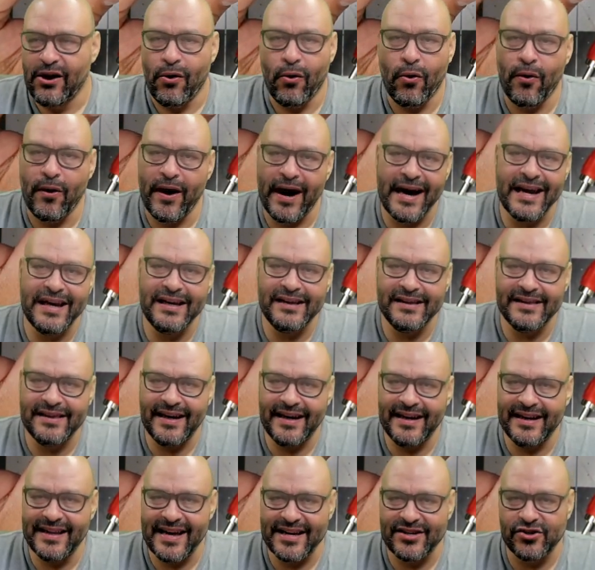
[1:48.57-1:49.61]
or
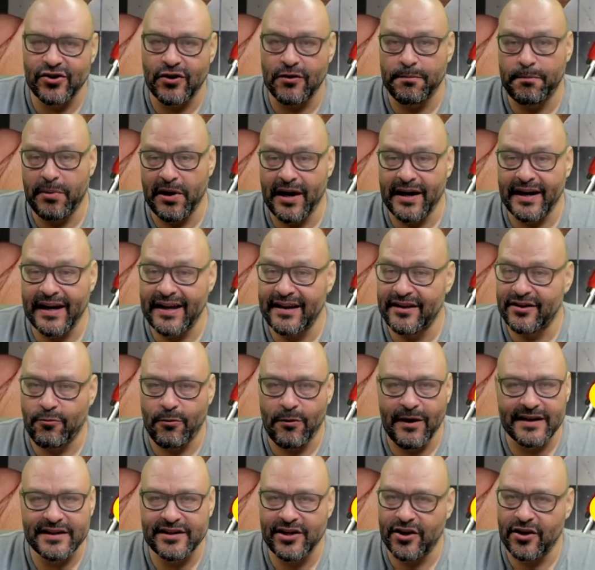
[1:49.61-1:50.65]
anything that you could plug in
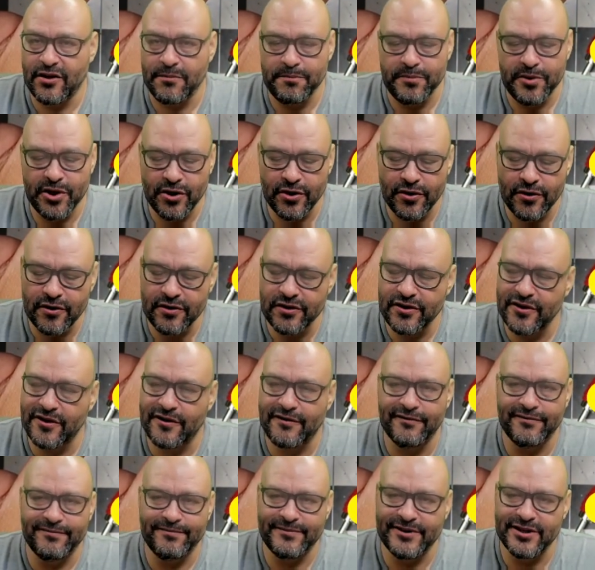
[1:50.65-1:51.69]
direct to your computer. You
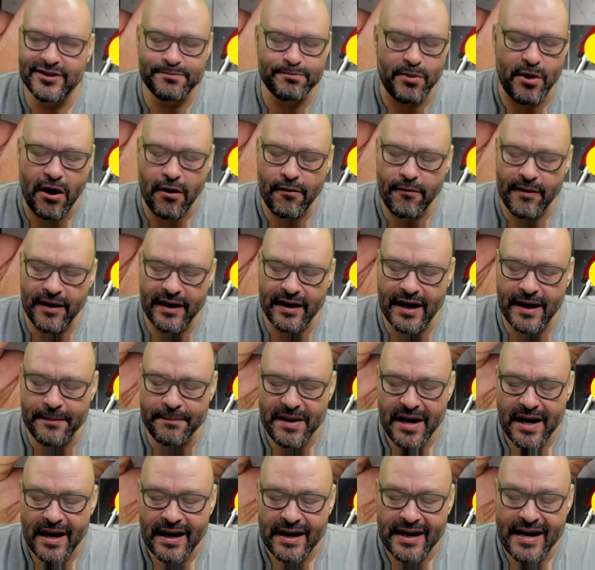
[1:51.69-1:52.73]
could just power it up.
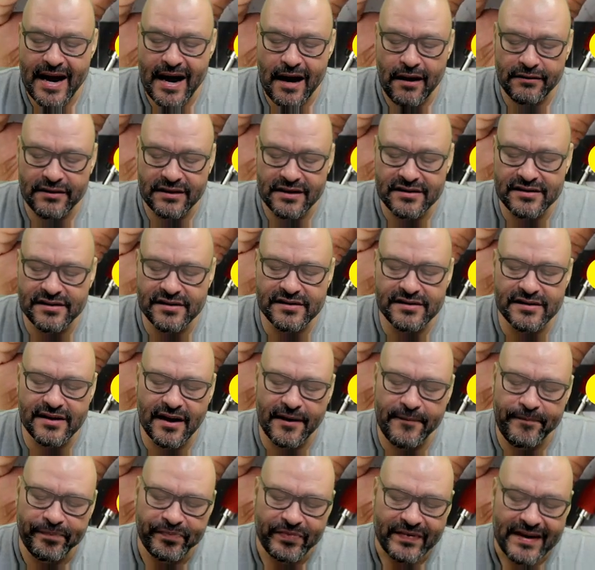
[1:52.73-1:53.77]
Now this is
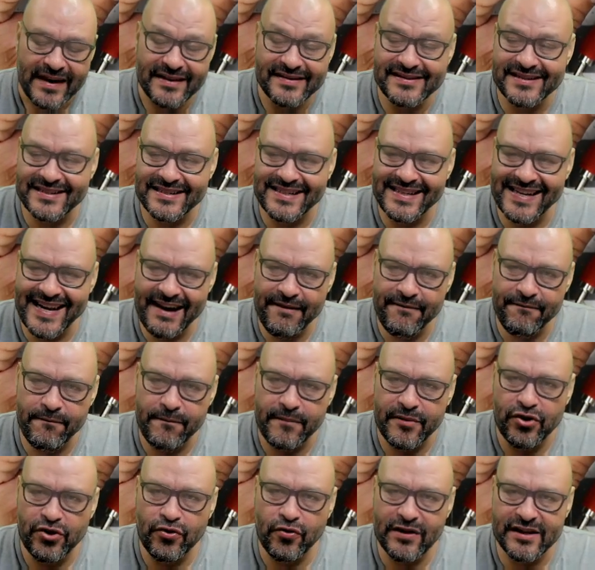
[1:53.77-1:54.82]
a, a slim
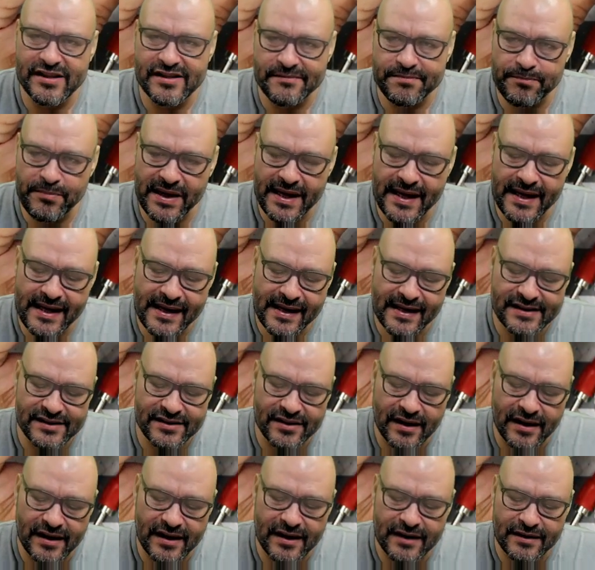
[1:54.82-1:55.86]
USB. It's
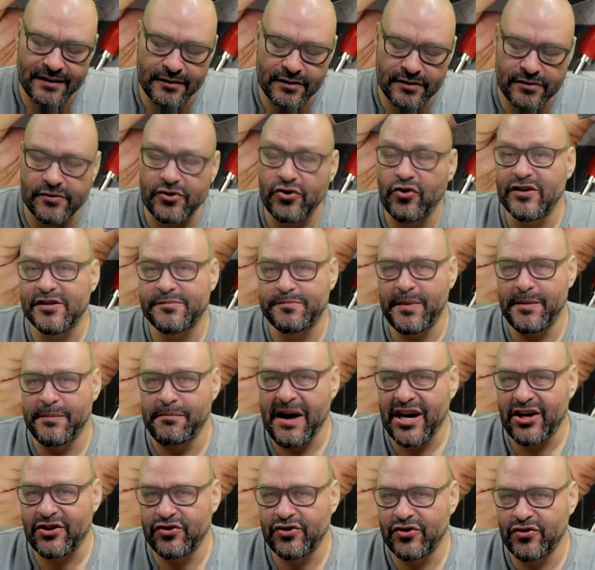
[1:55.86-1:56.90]
a USB
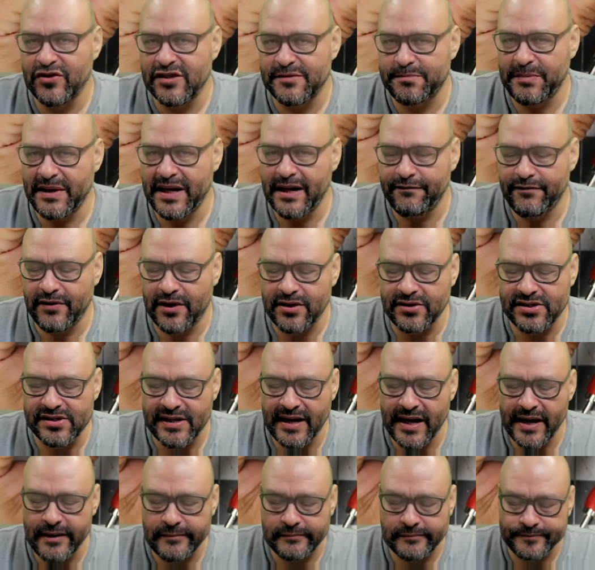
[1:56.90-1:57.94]
micro USB if you could
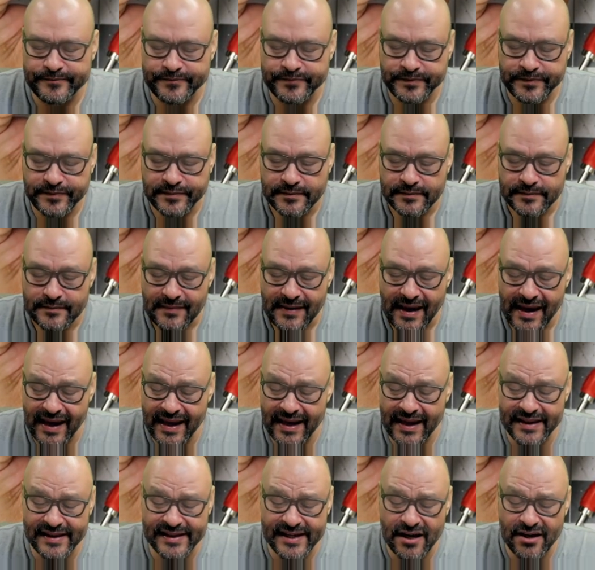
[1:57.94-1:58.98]
see it
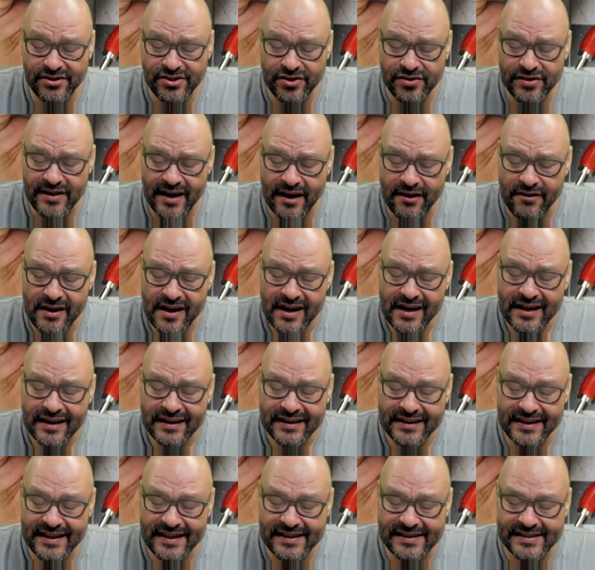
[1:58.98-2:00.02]
and it tells you there
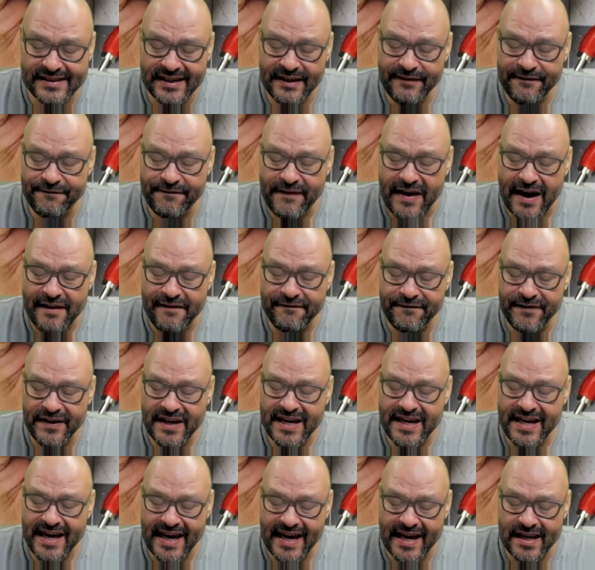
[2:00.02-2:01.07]

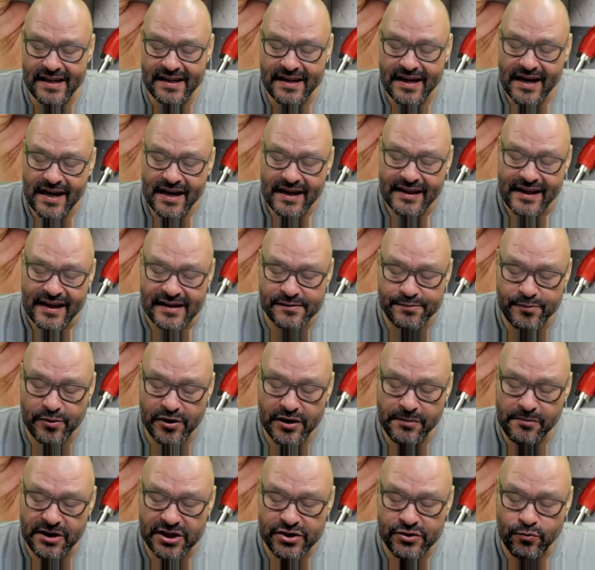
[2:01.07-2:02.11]
DC5V in. That's
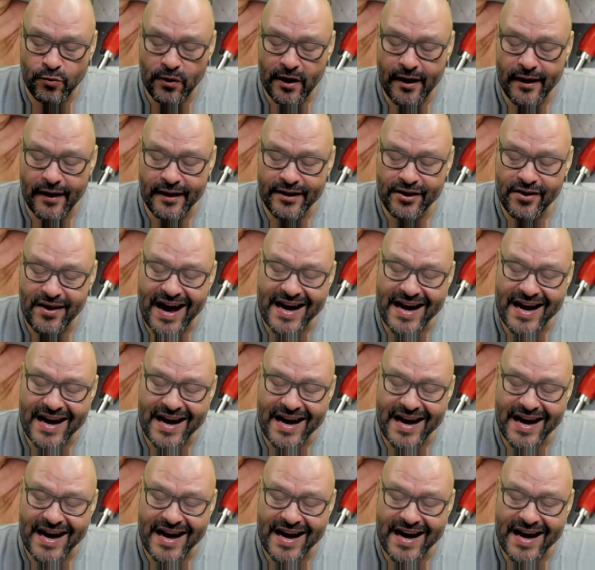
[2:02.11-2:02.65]
pretty much where you